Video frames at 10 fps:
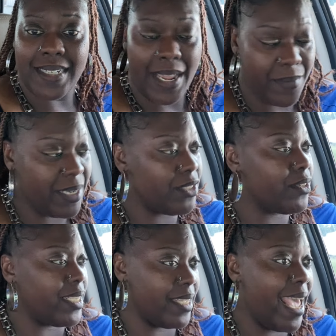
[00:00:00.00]
they really
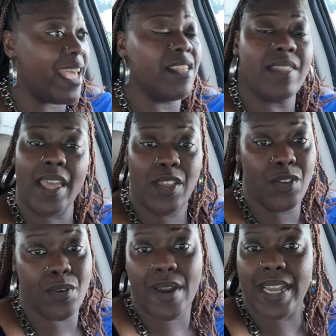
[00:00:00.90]
tricky. Had you thinking
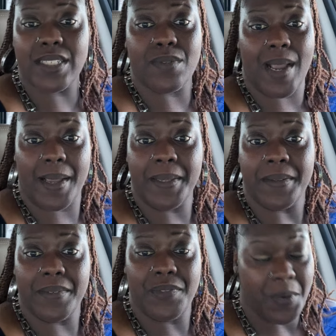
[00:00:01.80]
you crazy around
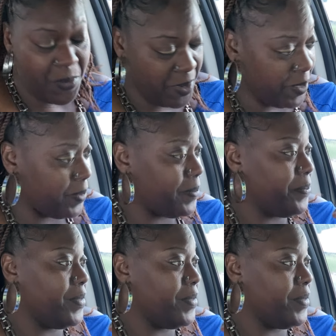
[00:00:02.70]
here. For real.